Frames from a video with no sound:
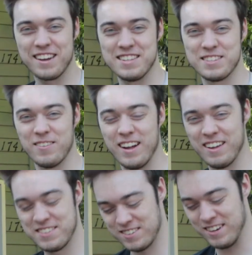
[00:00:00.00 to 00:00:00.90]
Okay, so while I
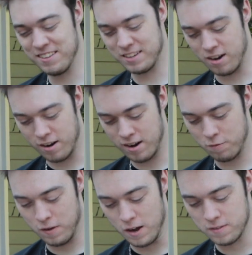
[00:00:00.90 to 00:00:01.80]
was cleaning out the car, I
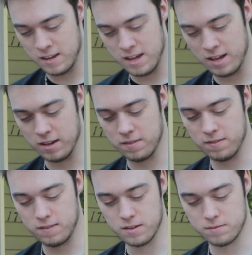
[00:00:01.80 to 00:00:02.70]
found the
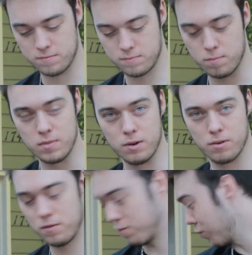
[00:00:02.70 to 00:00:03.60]

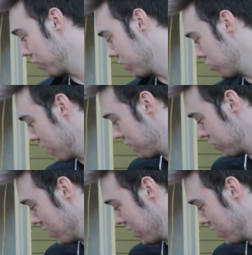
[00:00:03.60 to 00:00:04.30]
mirror for the driver's